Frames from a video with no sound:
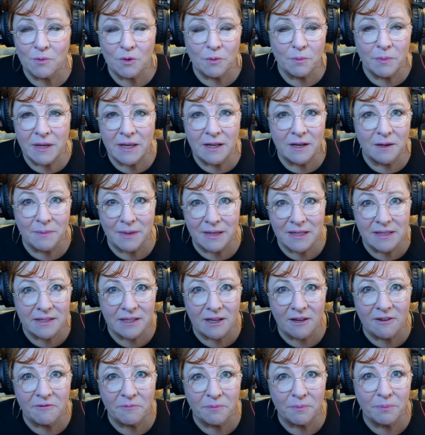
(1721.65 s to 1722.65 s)
repeating
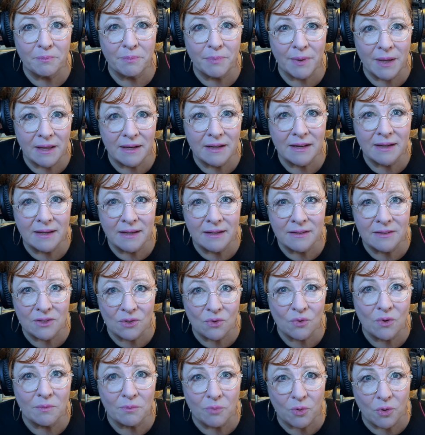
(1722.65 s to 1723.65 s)
myself, but it's
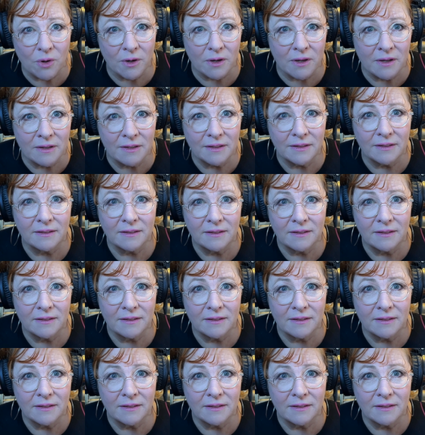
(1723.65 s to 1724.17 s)
so important.